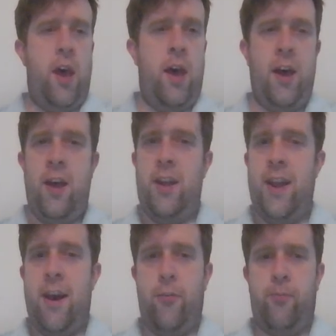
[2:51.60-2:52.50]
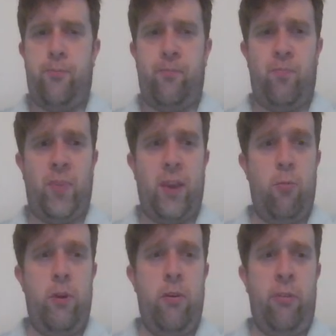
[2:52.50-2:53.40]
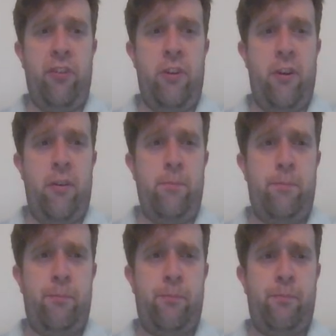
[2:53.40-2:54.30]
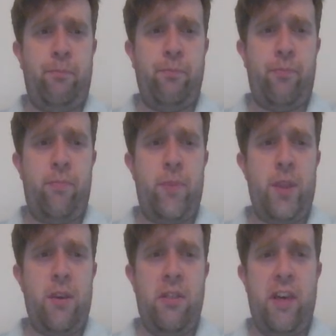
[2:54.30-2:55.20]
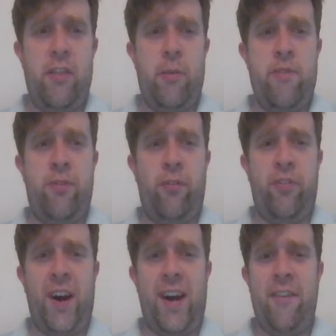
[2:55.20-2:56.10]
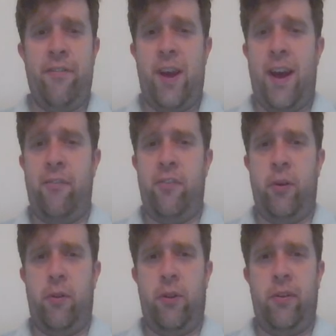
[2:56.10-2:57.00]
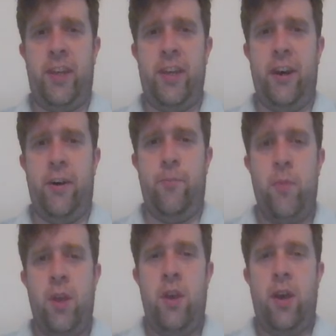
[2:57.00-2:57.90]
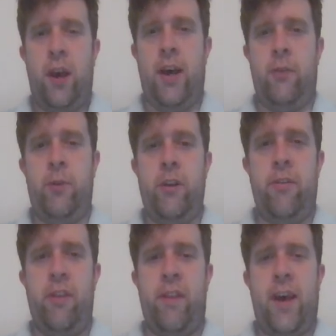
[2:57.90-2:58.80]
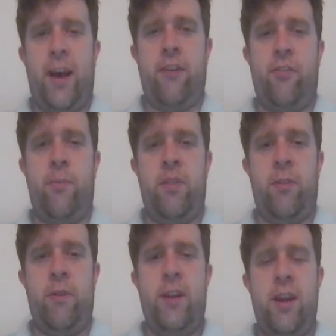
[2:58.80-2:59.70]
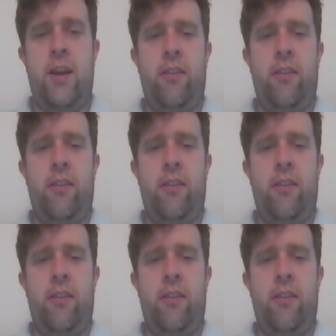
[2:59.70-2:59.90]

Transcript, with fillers: Uh, now, we also know that 3, 4, 5 have to go along here. Uh, we know that that has to be 3,